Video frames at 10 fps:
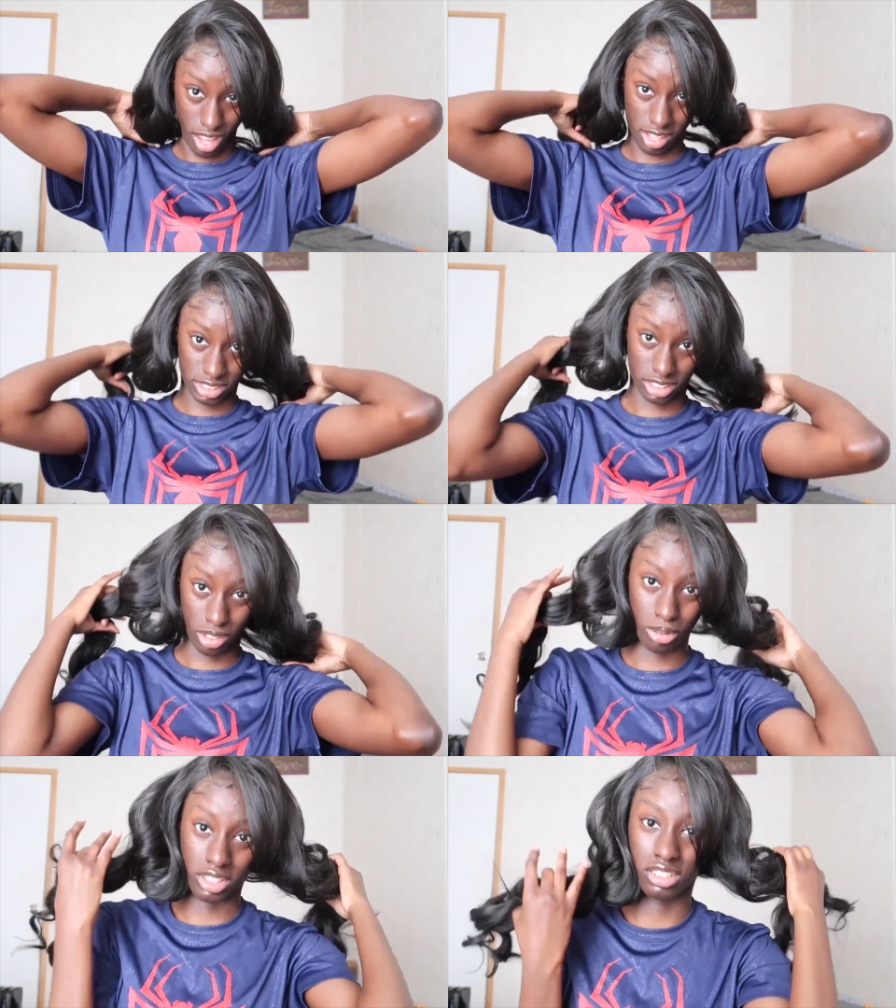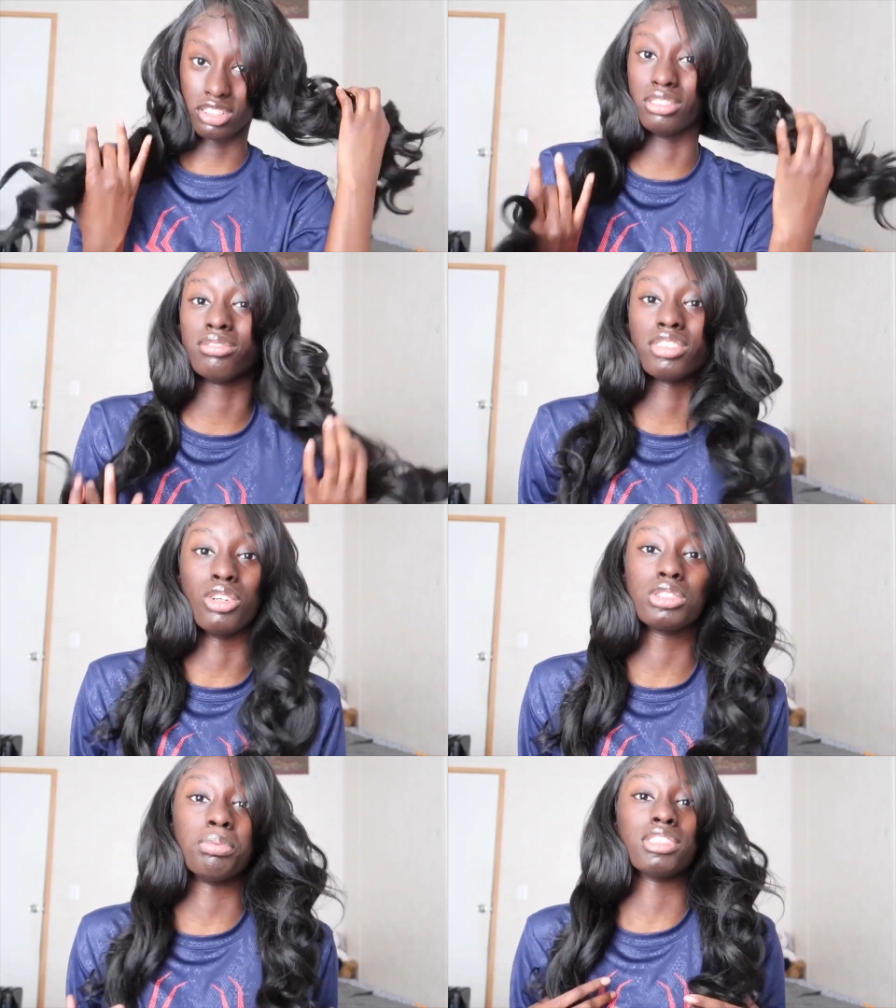I say go get it.
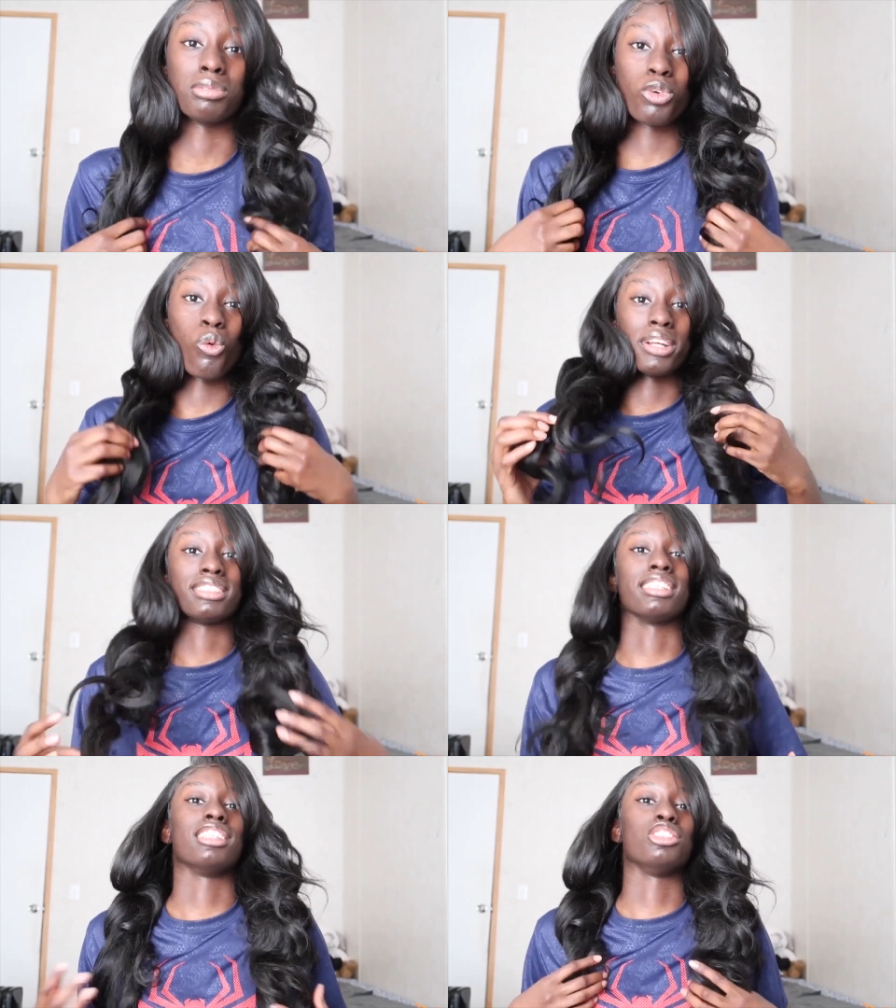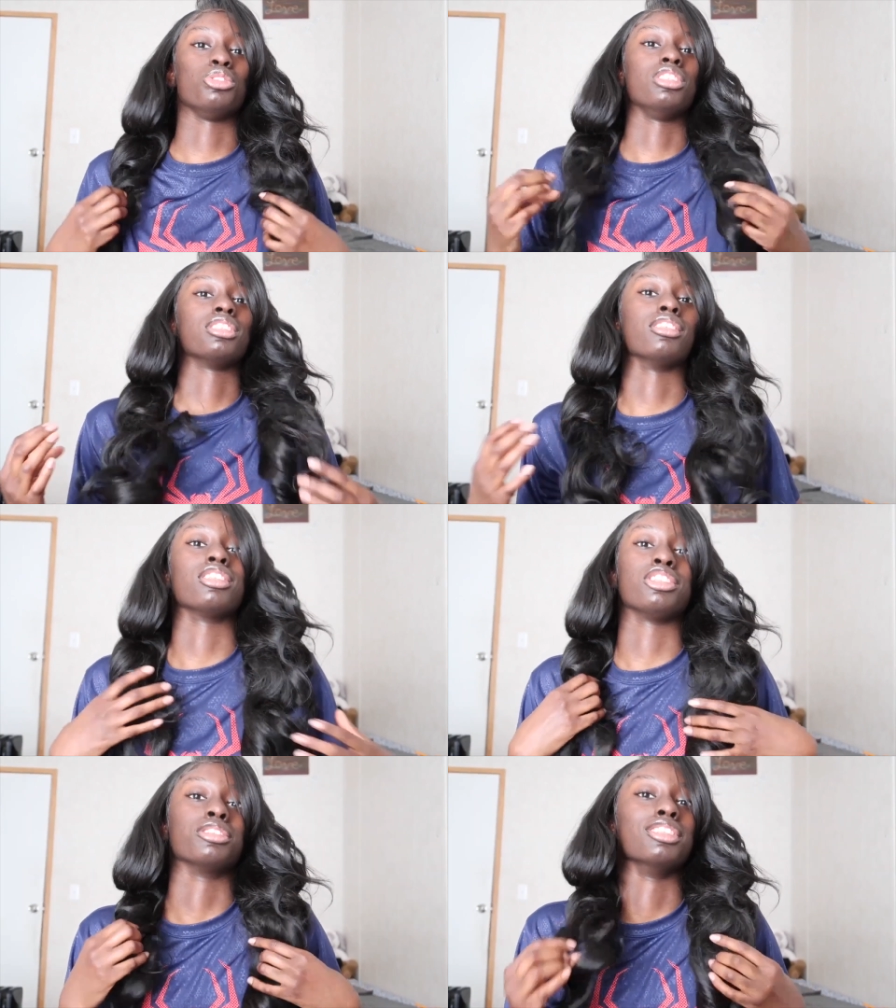Go spend some coins and get you this
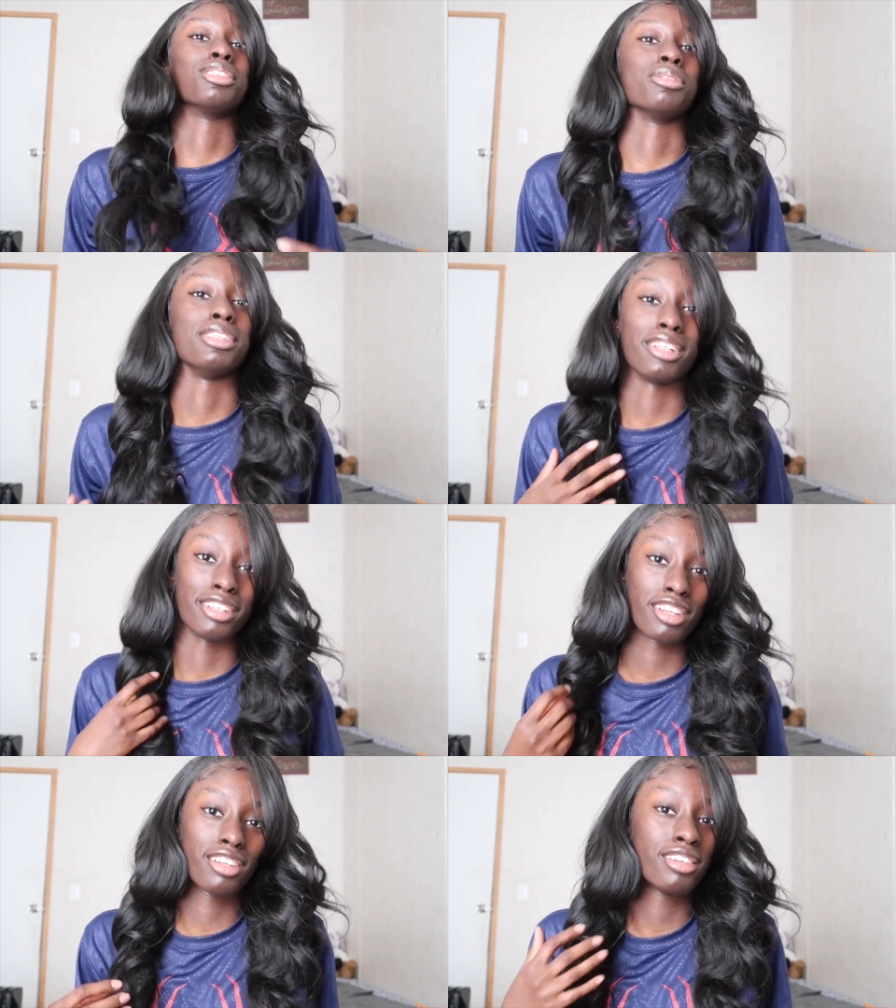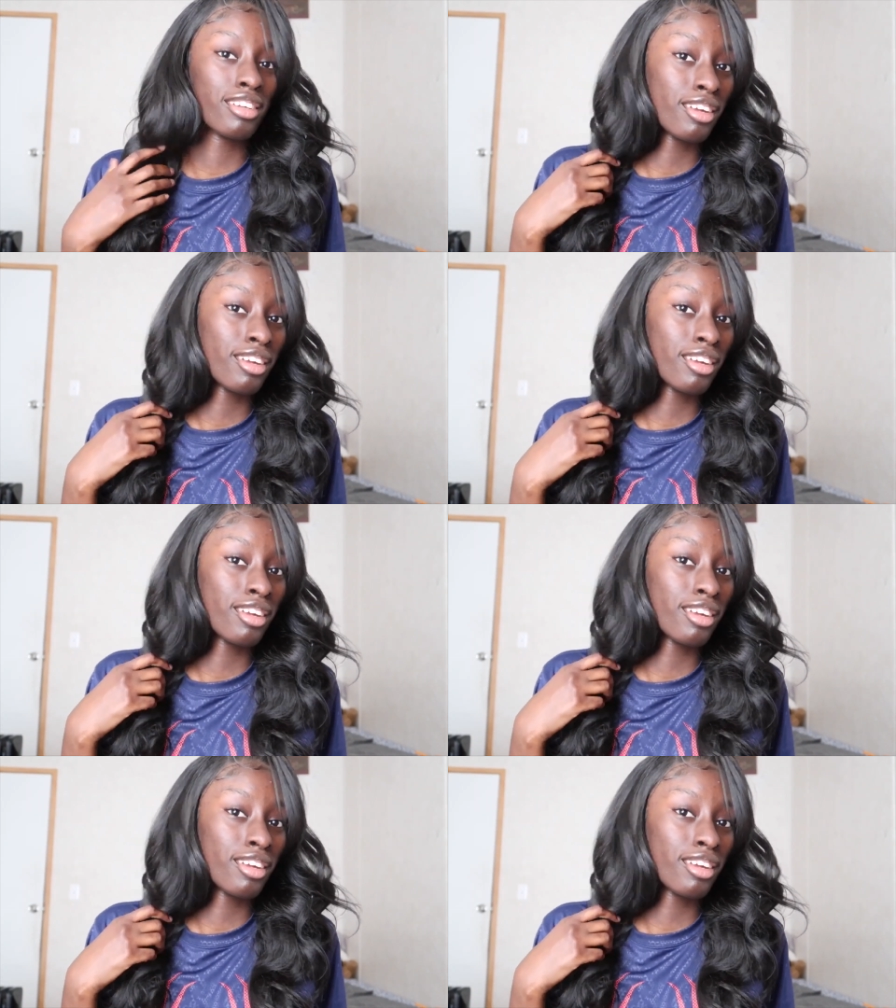luxurious wig, honey.